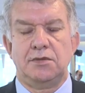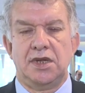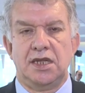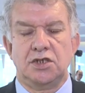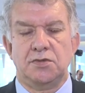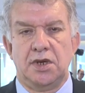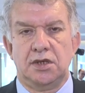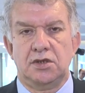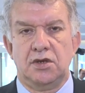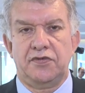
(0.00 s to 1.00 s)

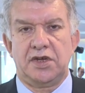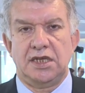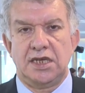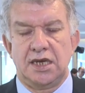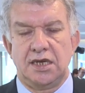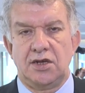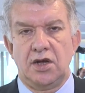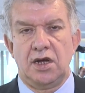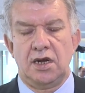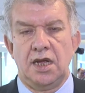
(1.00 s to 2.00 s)
management of Crédit
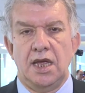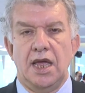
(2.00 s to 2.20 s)
Agricole